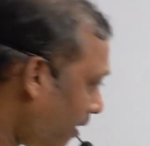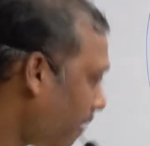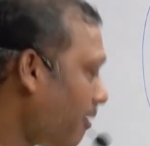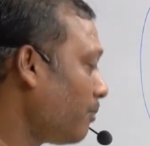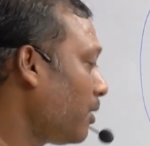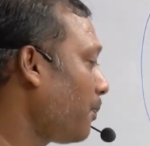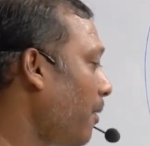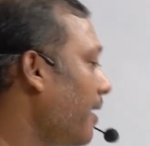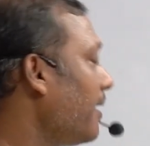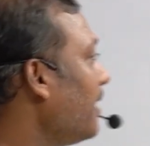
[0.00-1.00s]
one more
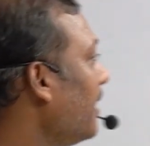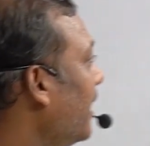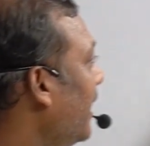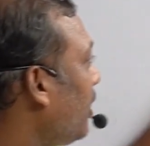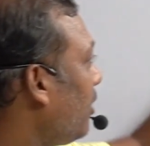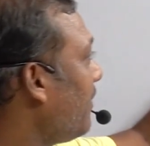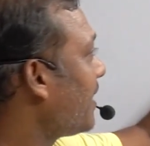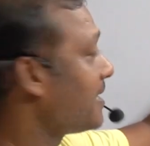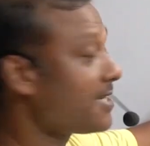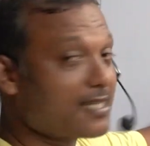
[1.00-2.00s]
point, economic
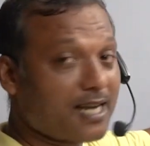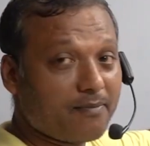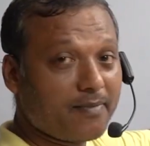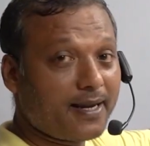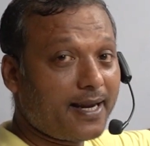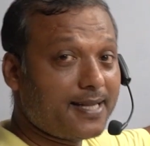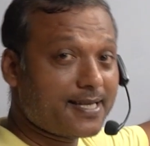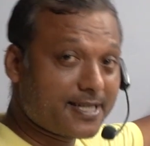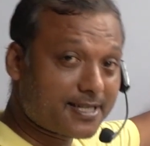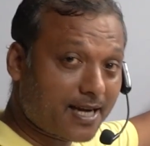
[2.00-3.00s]
system is the
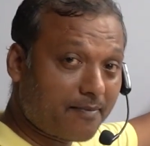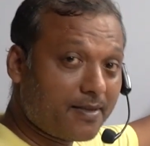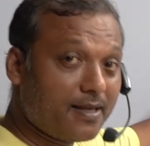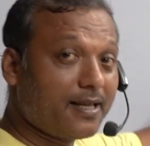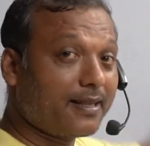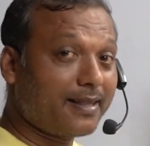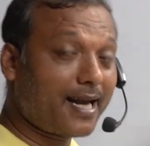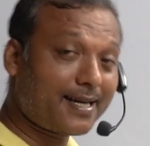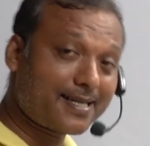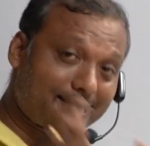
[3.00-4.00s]
system
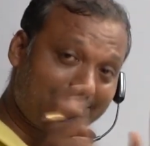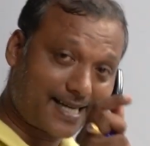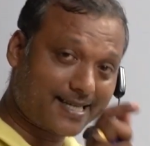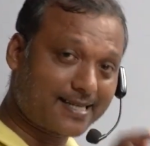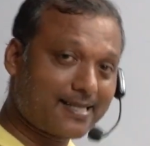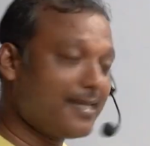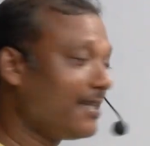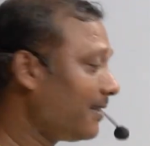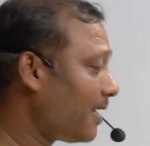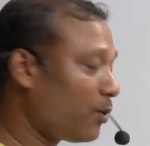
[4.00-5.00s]
that sets
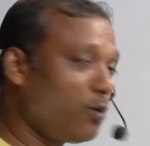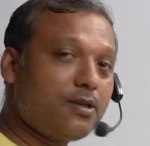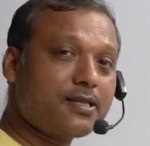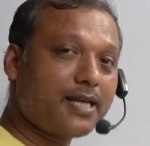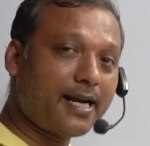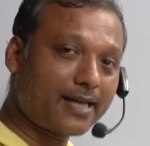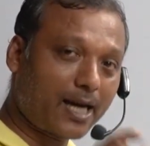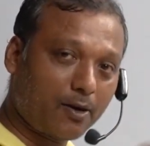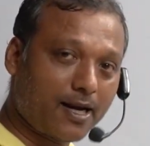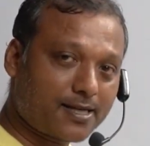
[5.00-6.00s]
the rules and
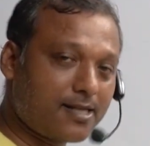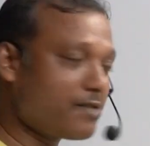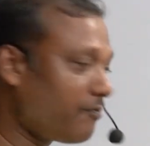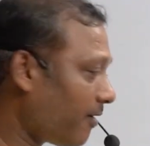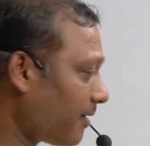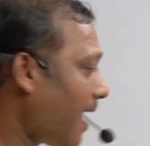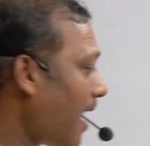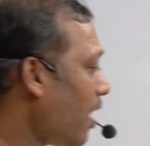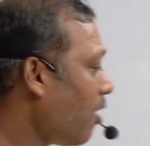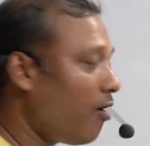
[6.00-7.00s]
regulations for the
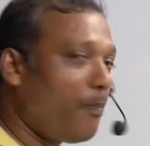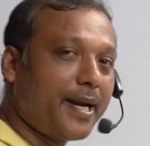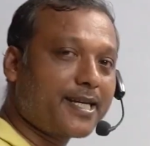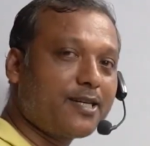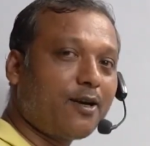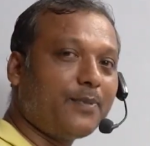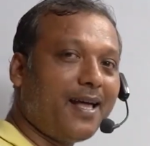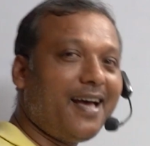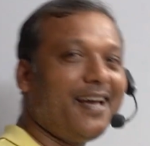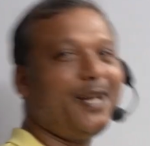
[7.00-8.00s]
operation of the
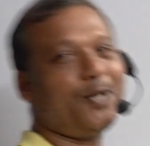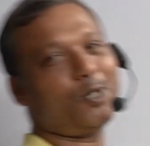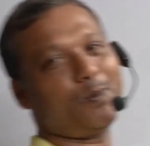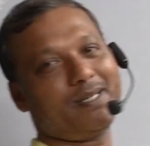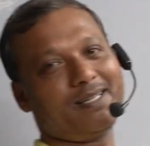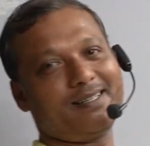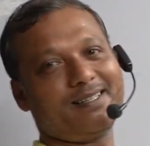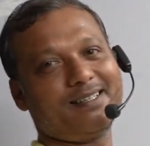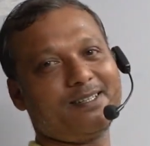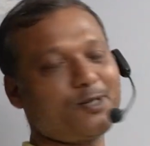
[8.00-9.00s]
economy.
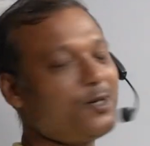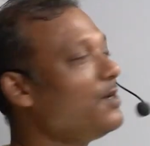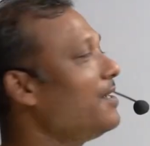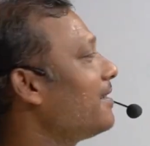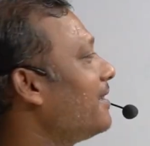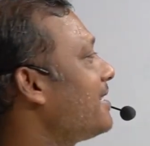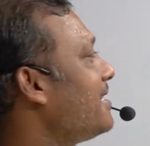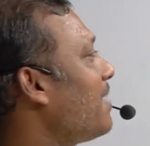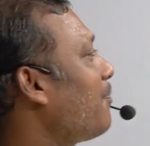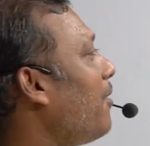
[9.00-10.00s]
So this is
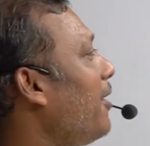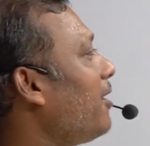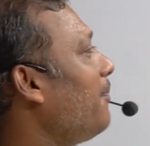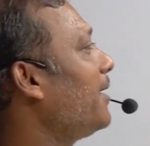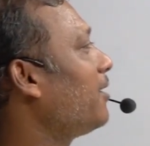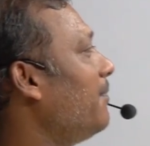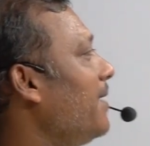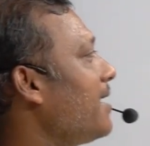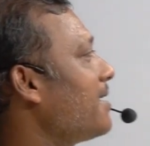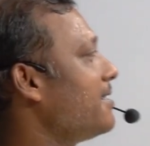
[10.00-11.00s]
the point of economic
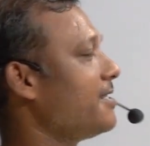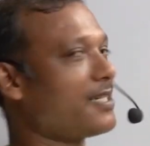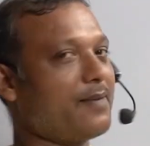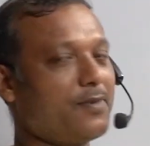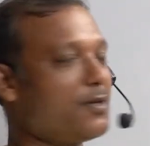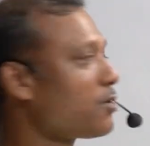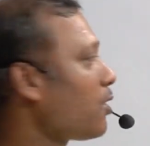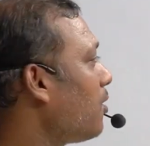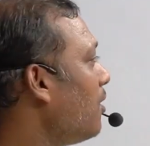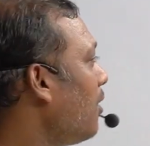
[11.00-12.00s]
system.
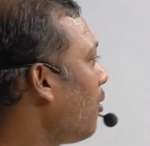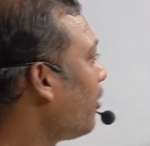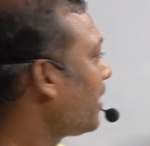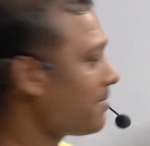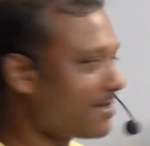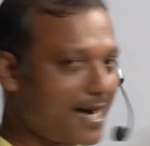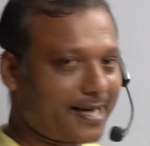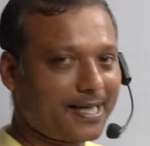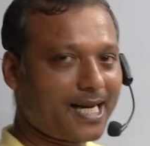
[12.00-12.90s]
So we have started